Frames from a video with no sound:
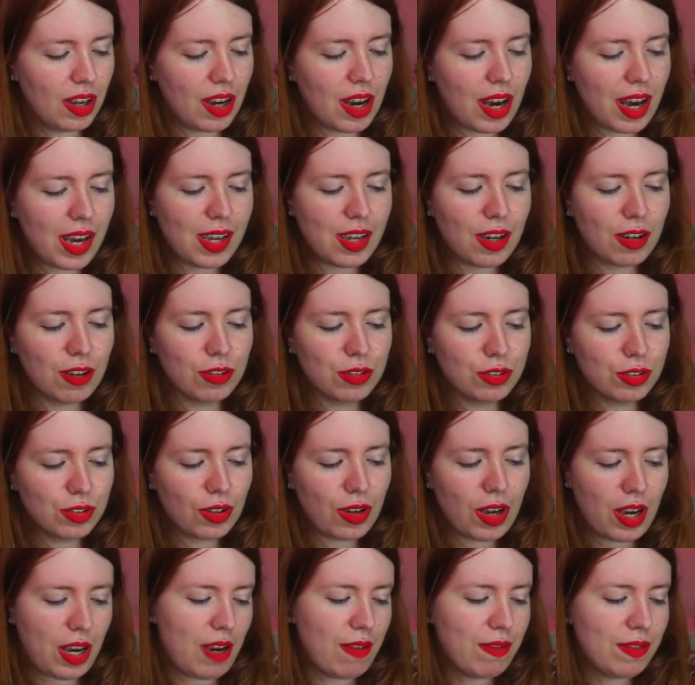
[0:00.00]
I also
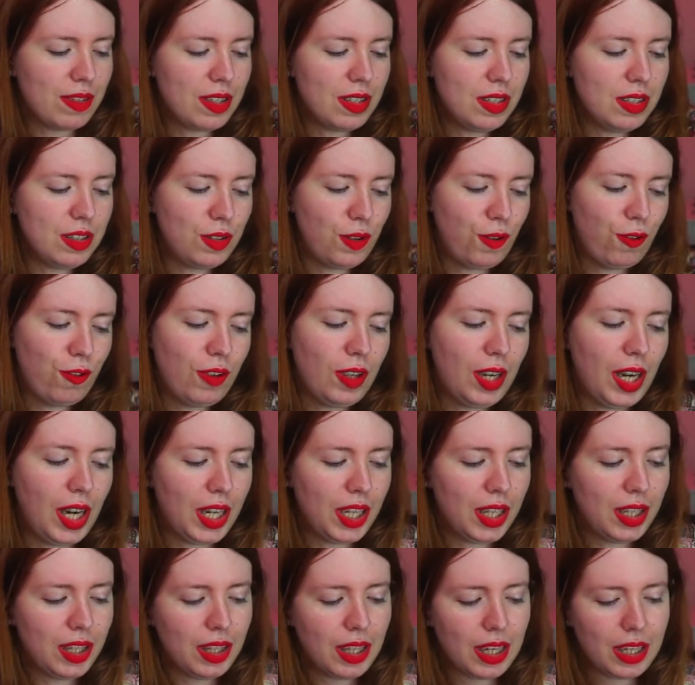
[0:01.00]
have this
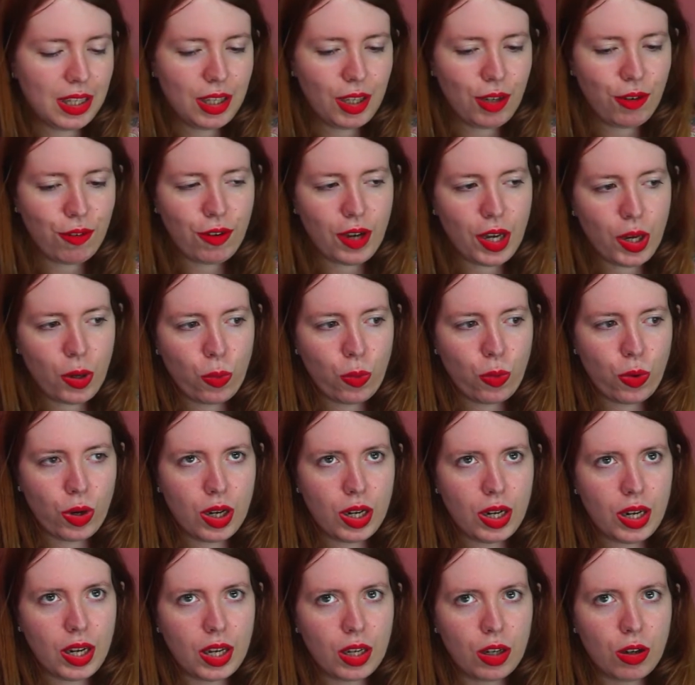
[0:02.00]
feeling that if I
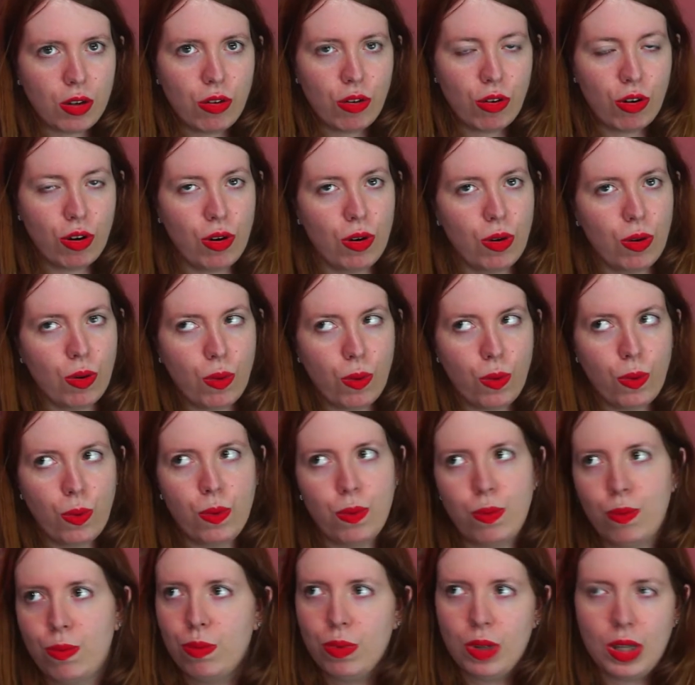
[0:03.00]
wanna grow
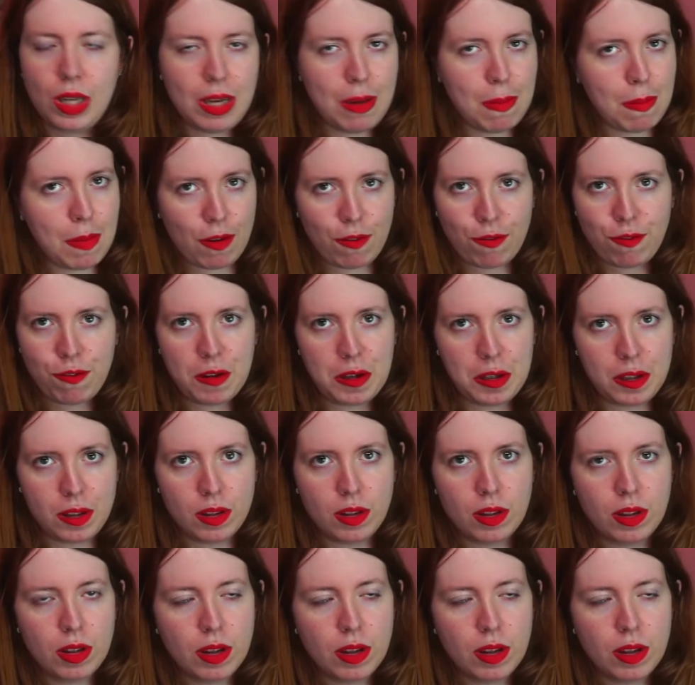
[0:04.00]
in my field,